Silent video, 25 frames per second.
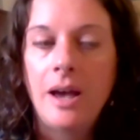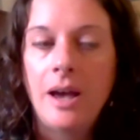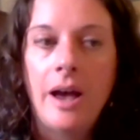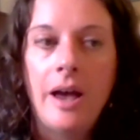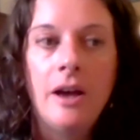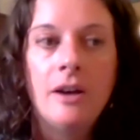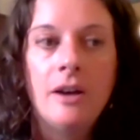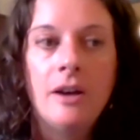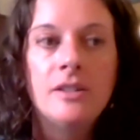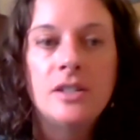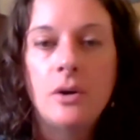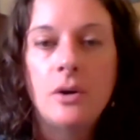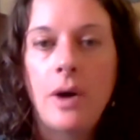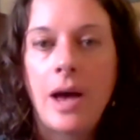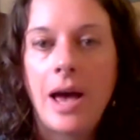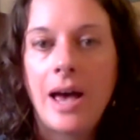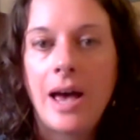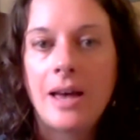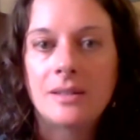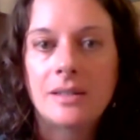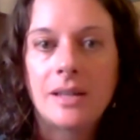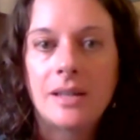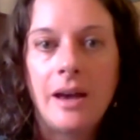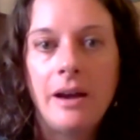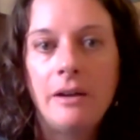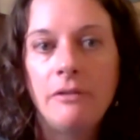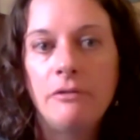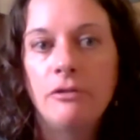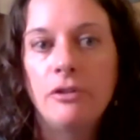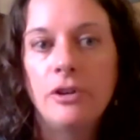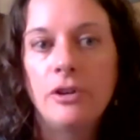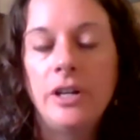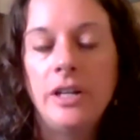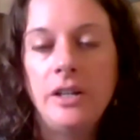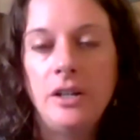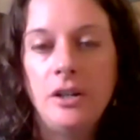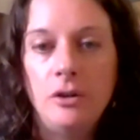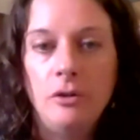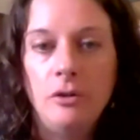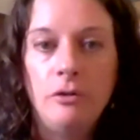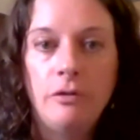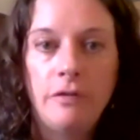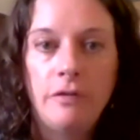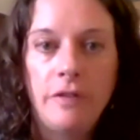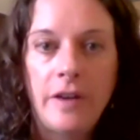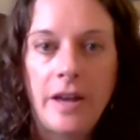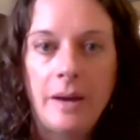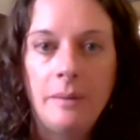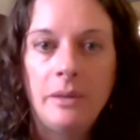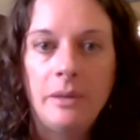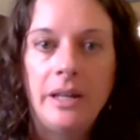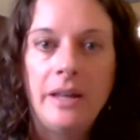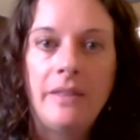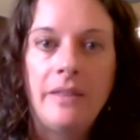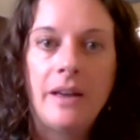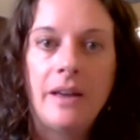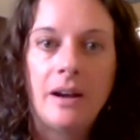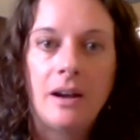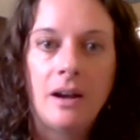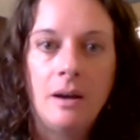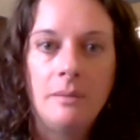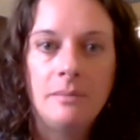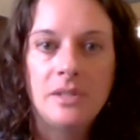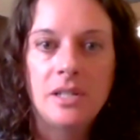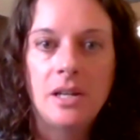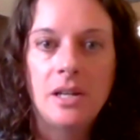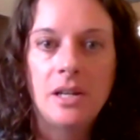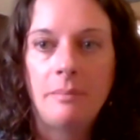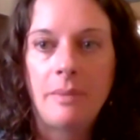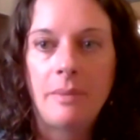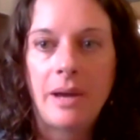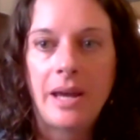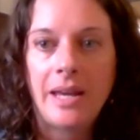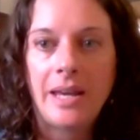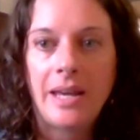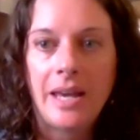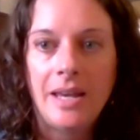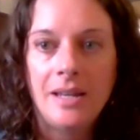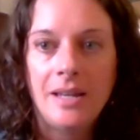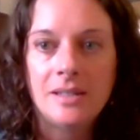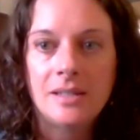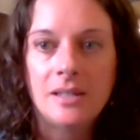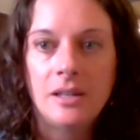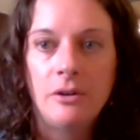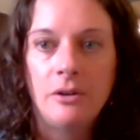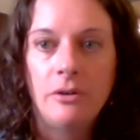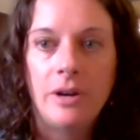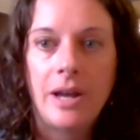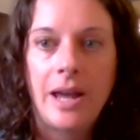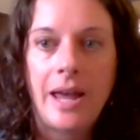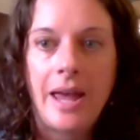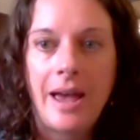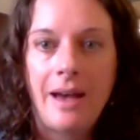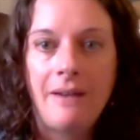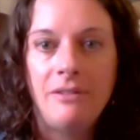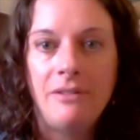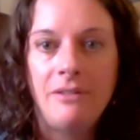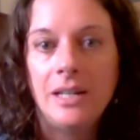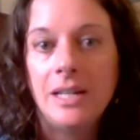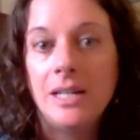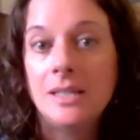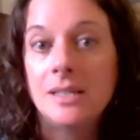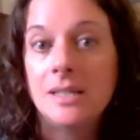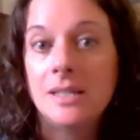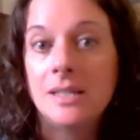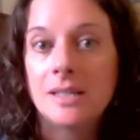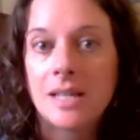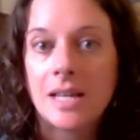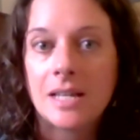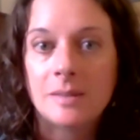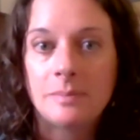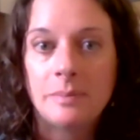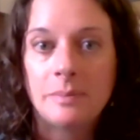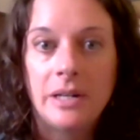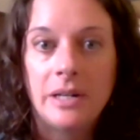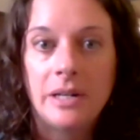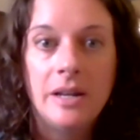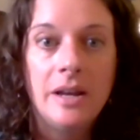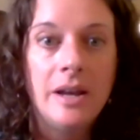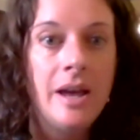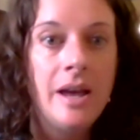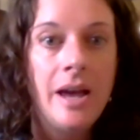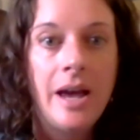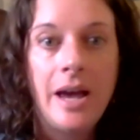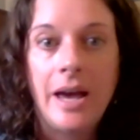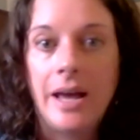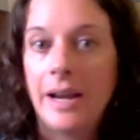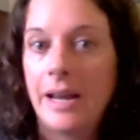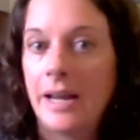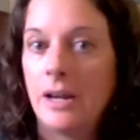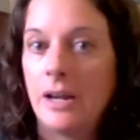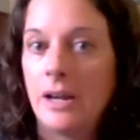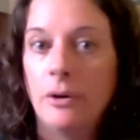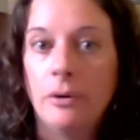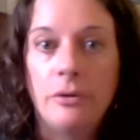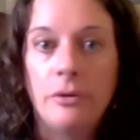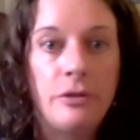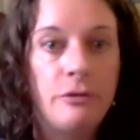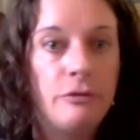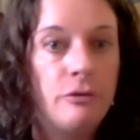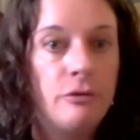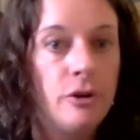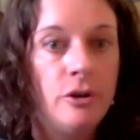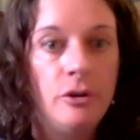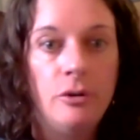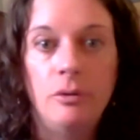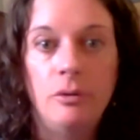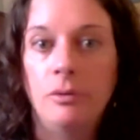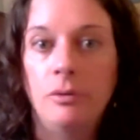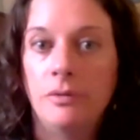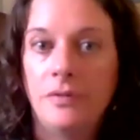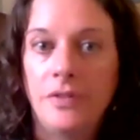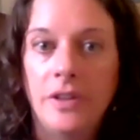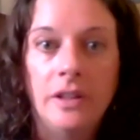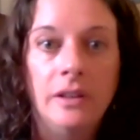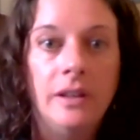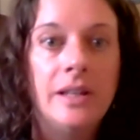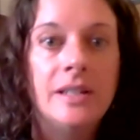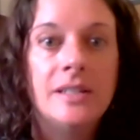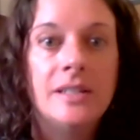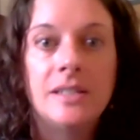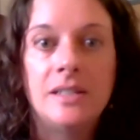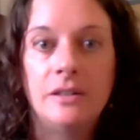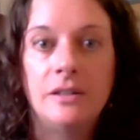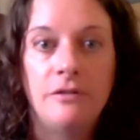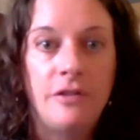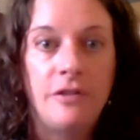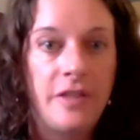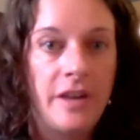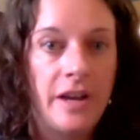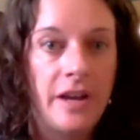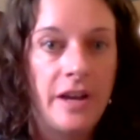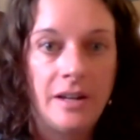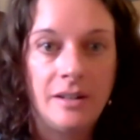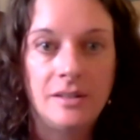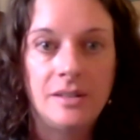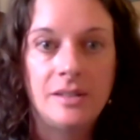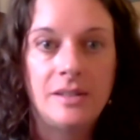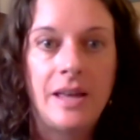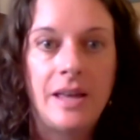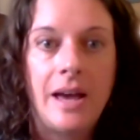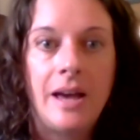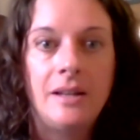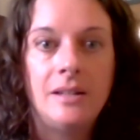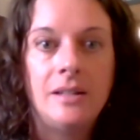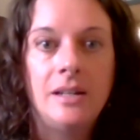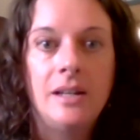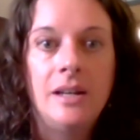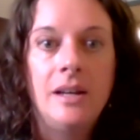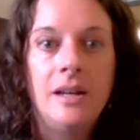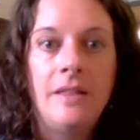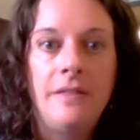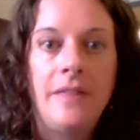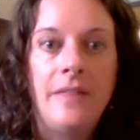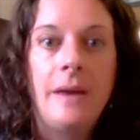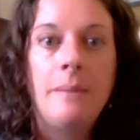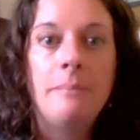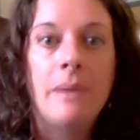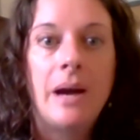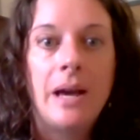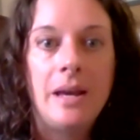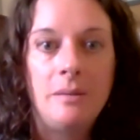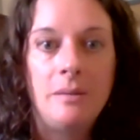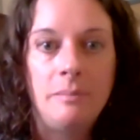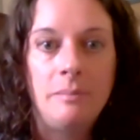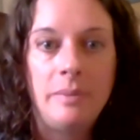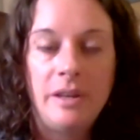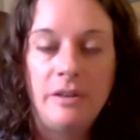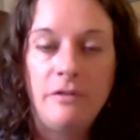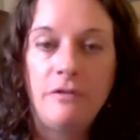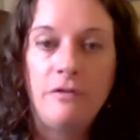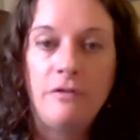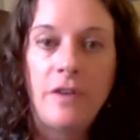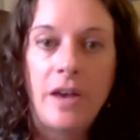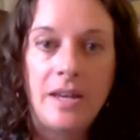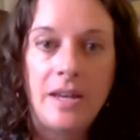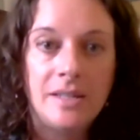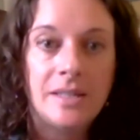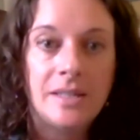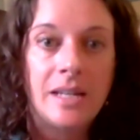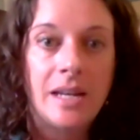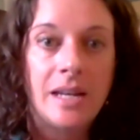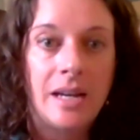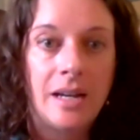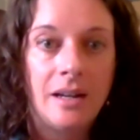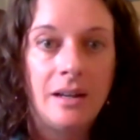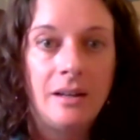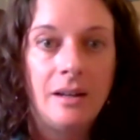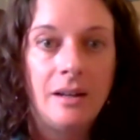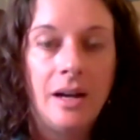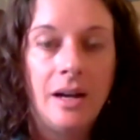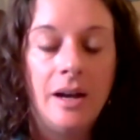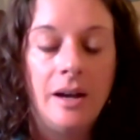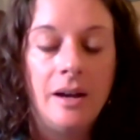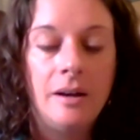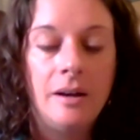I also ask every new family that comes on my caseload, I have a needs assessment, and I go through the list of things that they might be facing